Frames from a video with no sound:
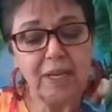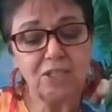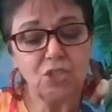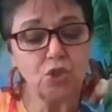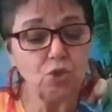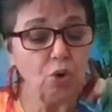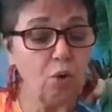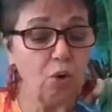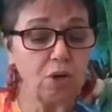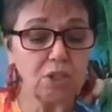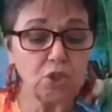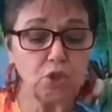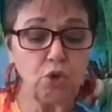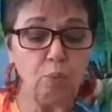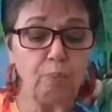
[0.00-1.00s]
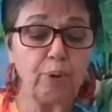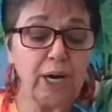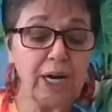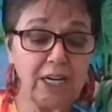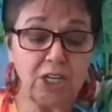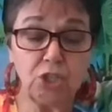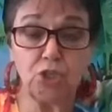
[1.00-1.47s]
So to
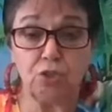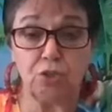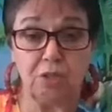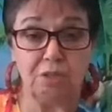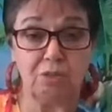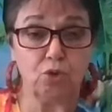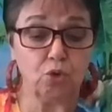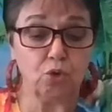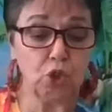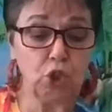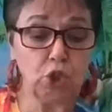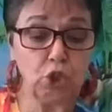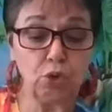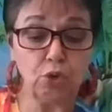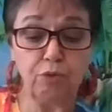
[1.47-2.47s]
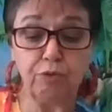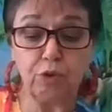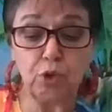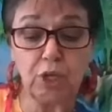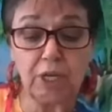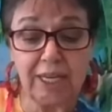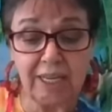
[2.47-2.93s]
pardon or to
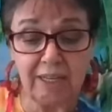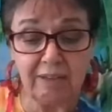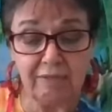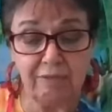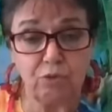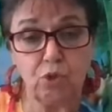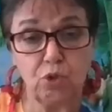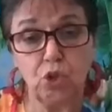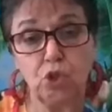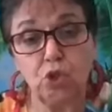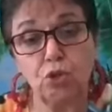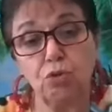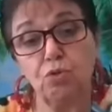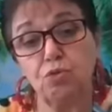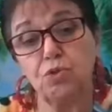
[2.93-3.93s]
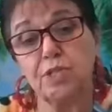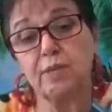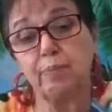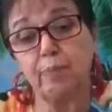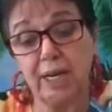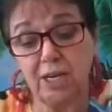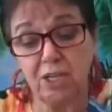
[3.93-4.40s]
forgive or to
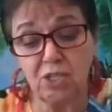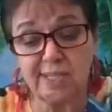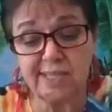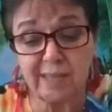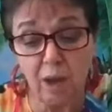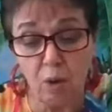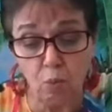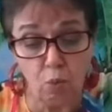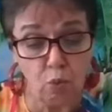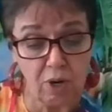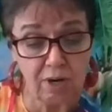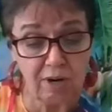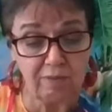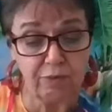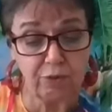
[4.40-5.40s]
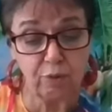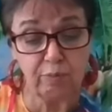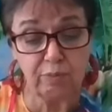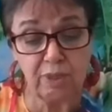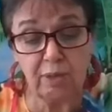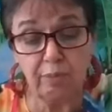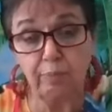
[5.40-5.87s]
spare someone
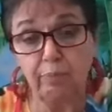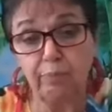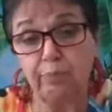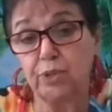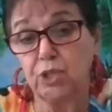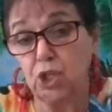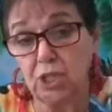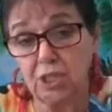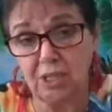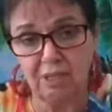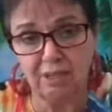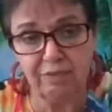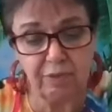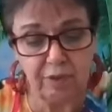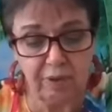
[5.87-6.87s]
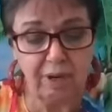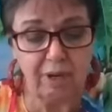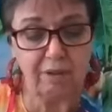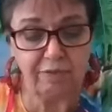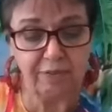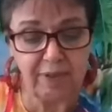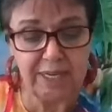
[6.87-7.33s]
from the burden of
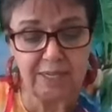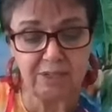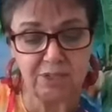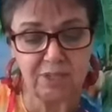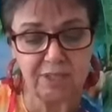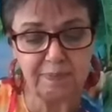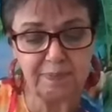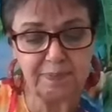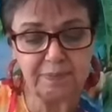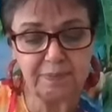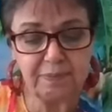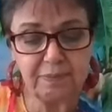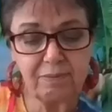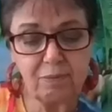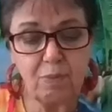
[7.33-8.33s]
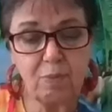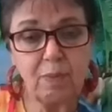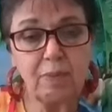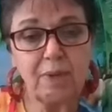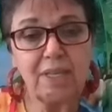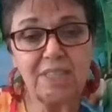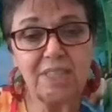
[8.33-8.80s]
offense,
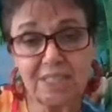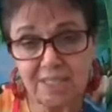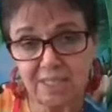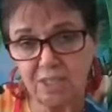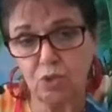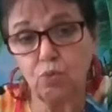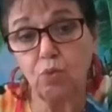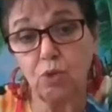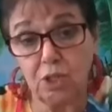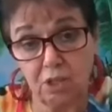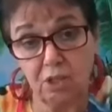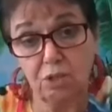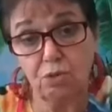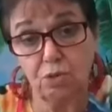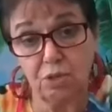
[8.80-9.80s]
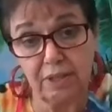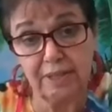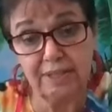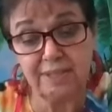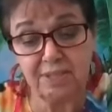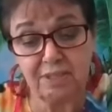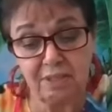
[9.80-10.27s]
this is what the Lord
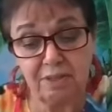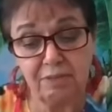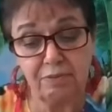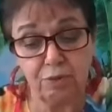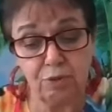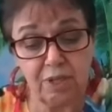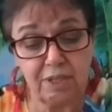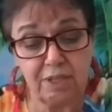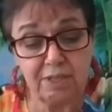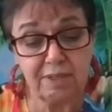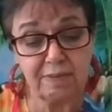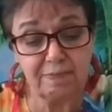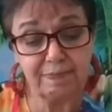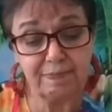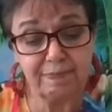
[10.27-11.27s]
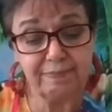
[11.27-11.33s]
has done for us.